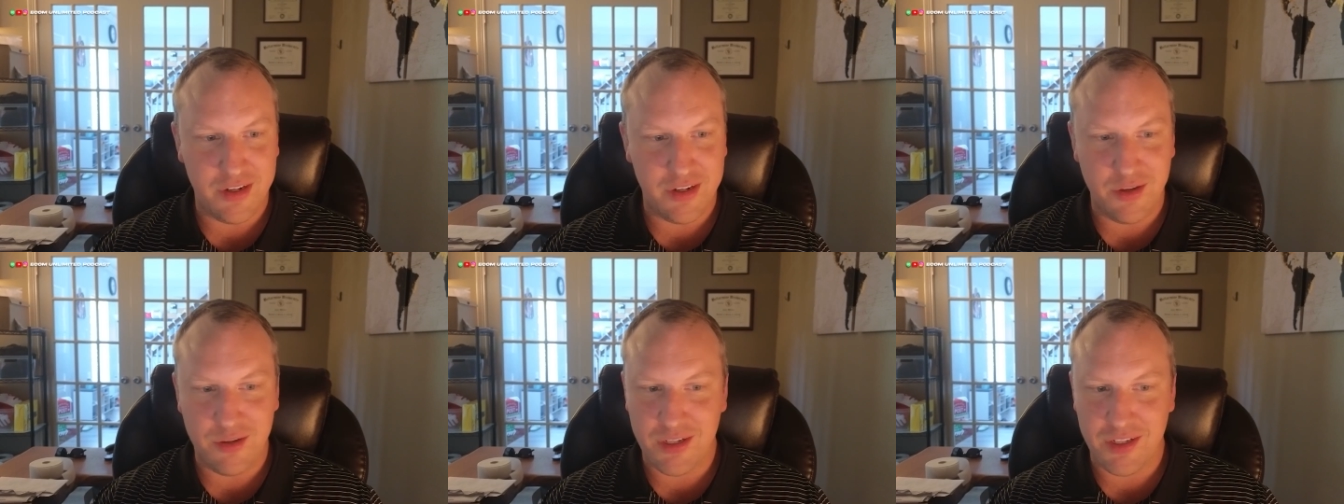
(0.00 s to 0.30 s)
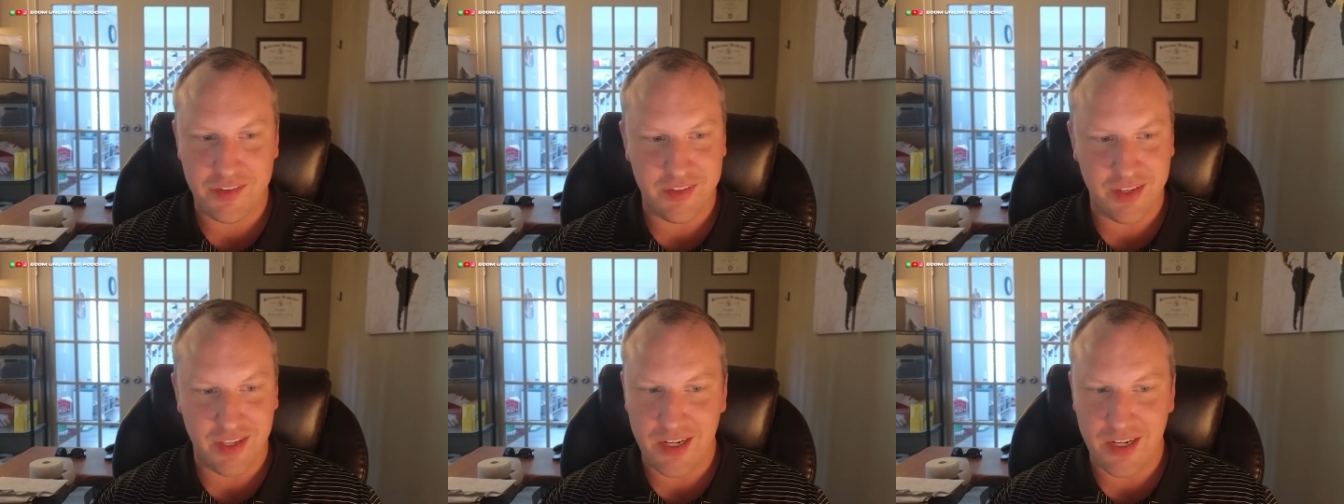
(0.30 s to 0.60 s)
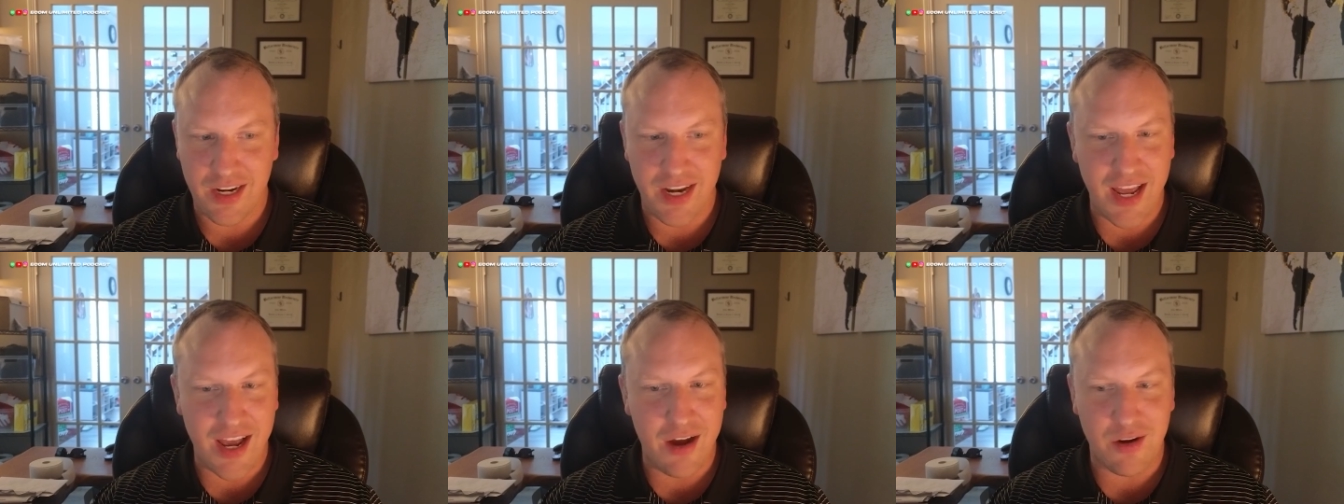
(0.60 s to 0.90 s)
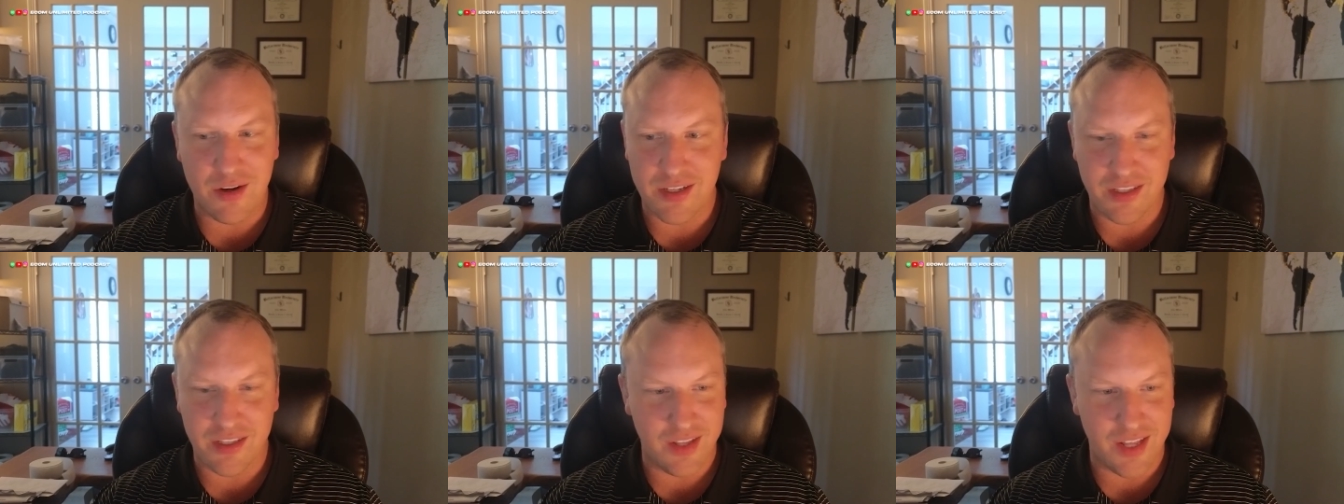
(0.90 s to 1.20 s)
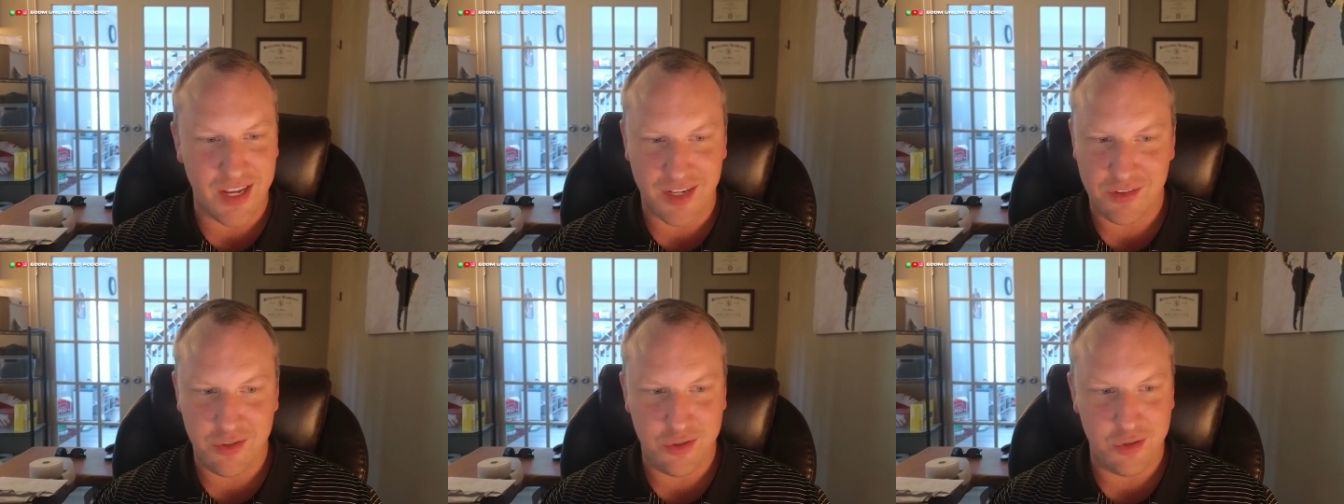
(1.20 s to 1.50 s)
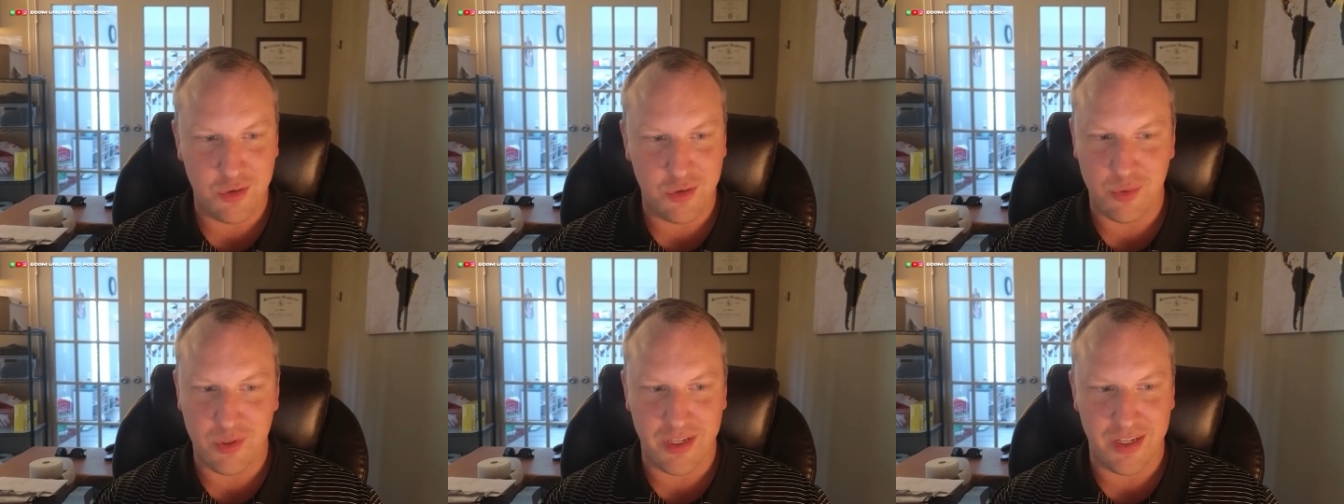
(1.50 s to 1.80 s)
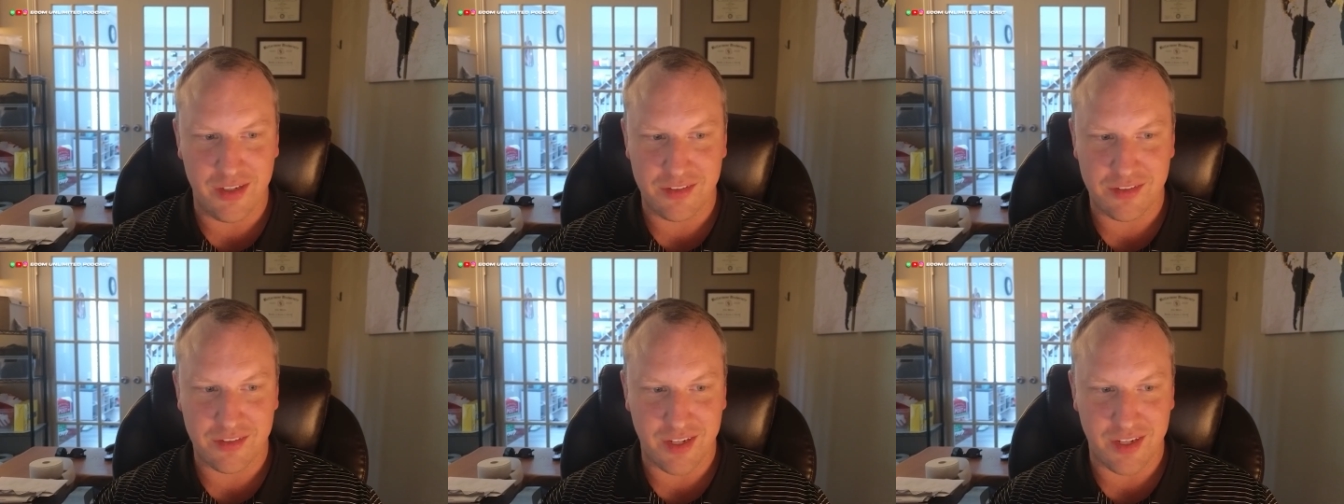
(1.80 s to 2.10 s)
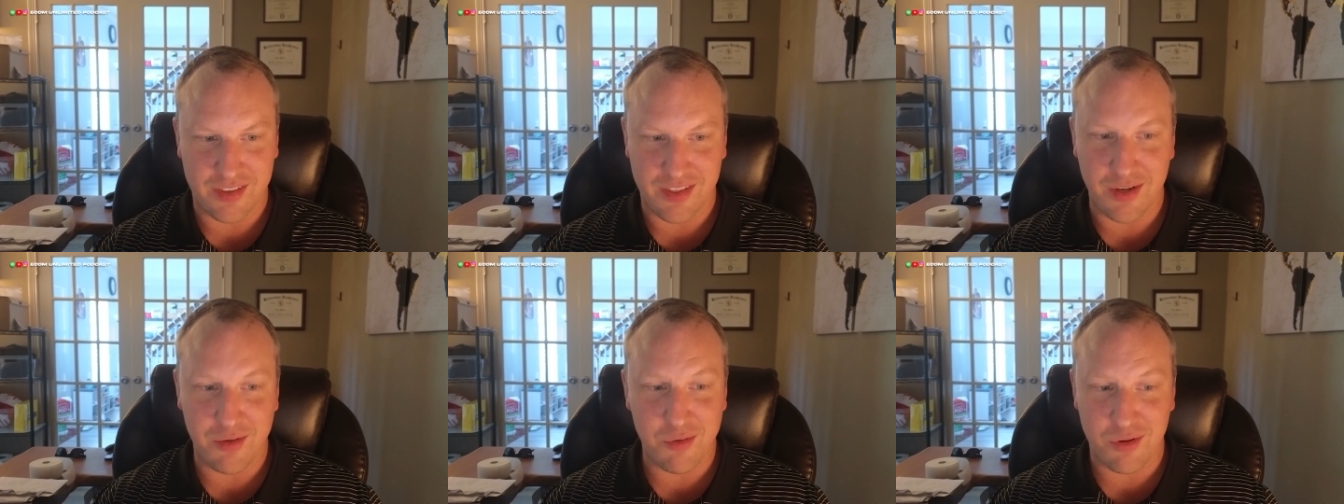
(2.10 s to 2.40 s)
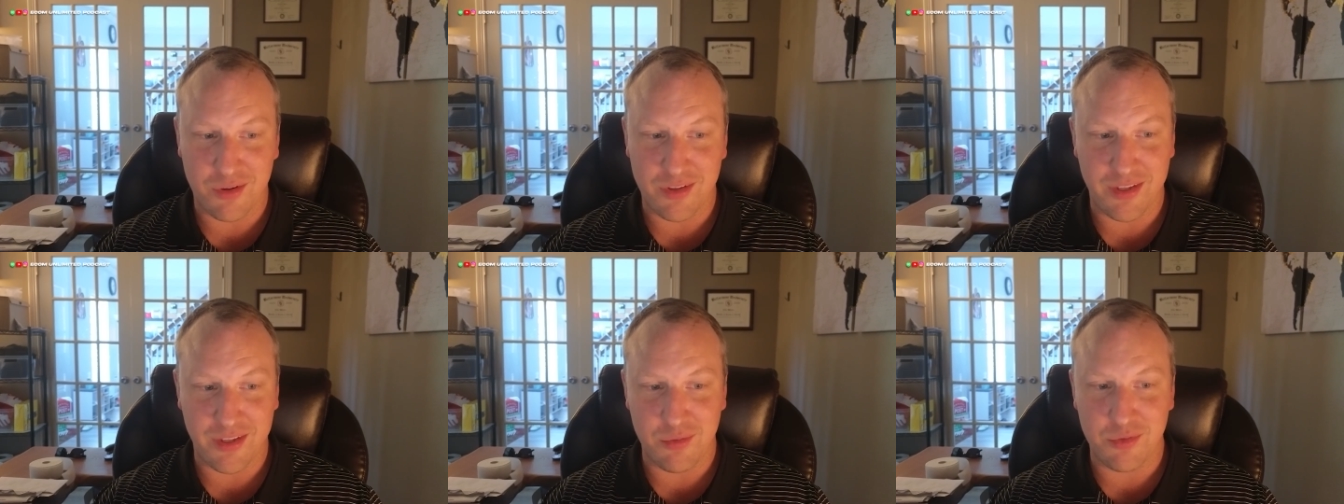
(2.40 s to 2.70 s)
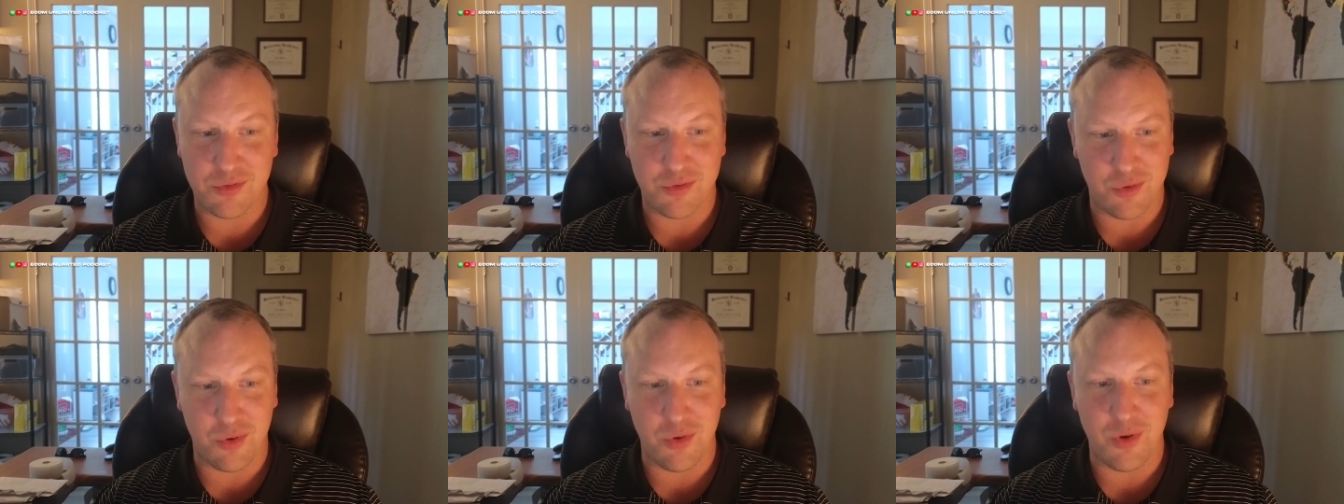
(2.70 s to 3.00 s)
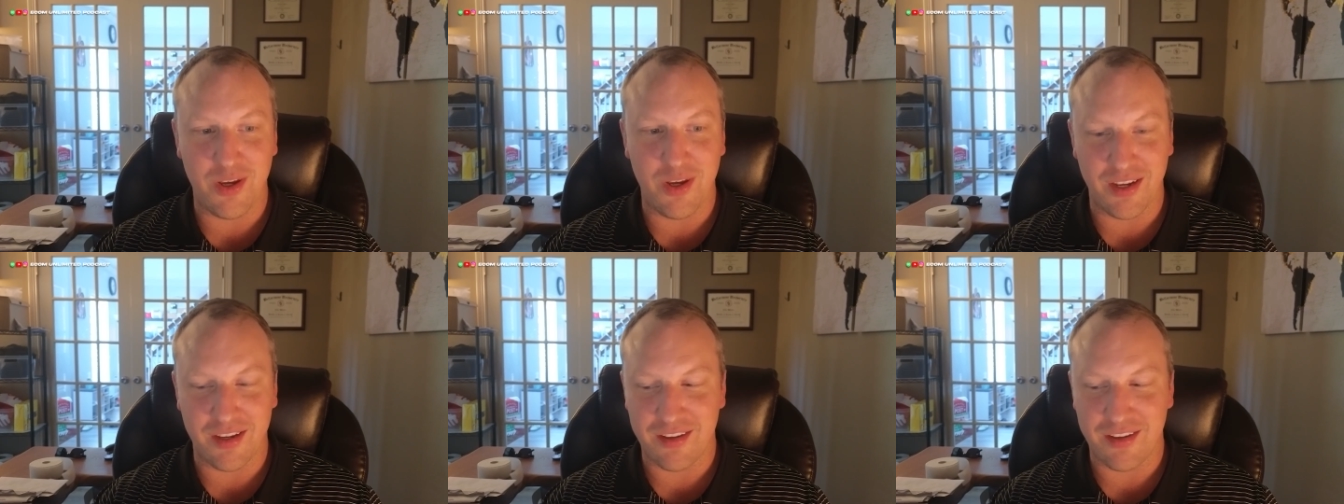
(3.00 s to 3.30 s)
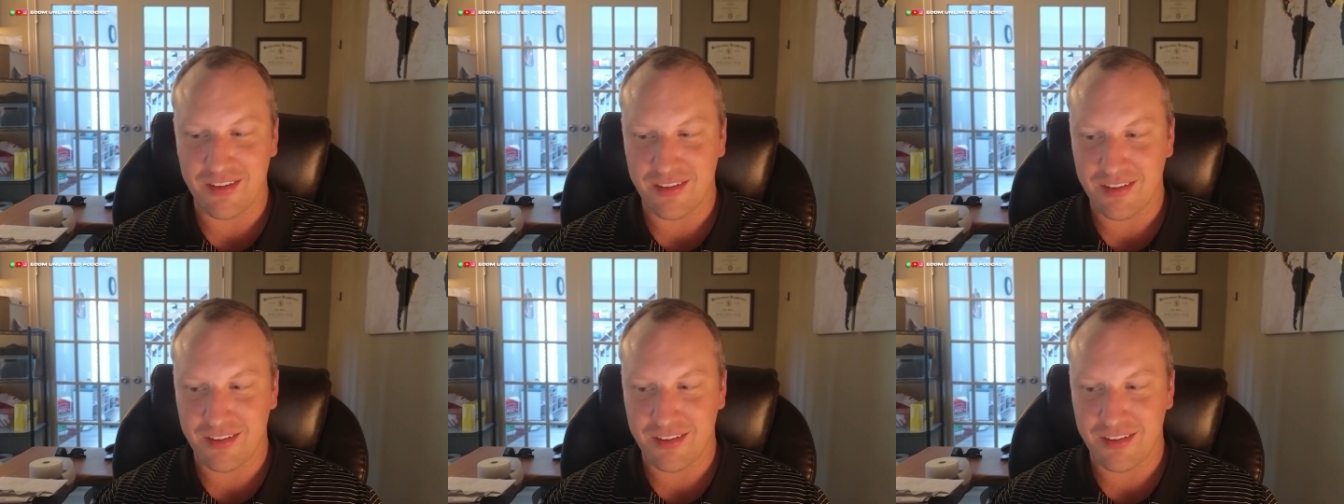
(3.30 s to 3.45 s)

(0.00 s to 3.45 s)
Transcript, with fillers: units in and out in like two weeks. Like they were, it was quick.